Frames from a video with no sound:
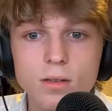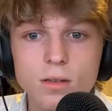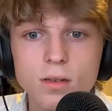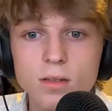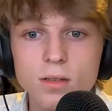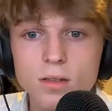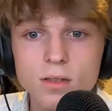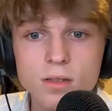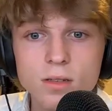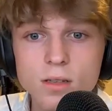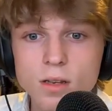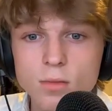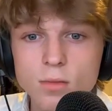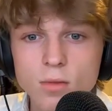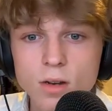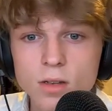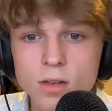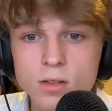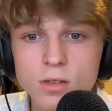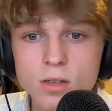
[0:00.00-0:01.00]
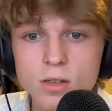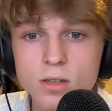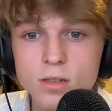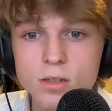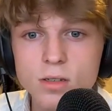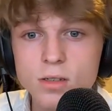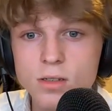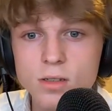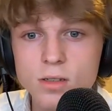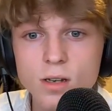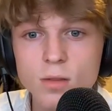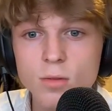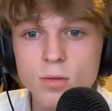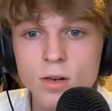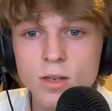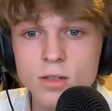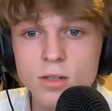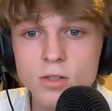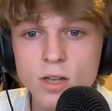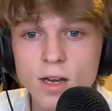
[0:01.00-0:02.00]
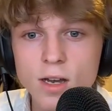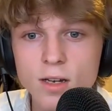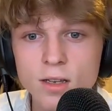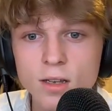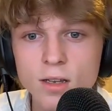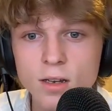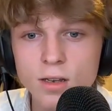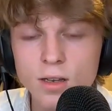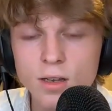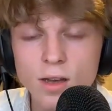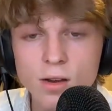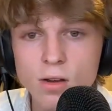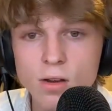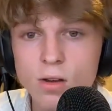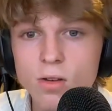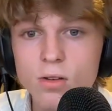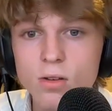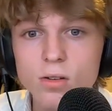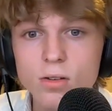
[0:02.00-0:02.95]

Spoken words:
does anyone in chat get it at all?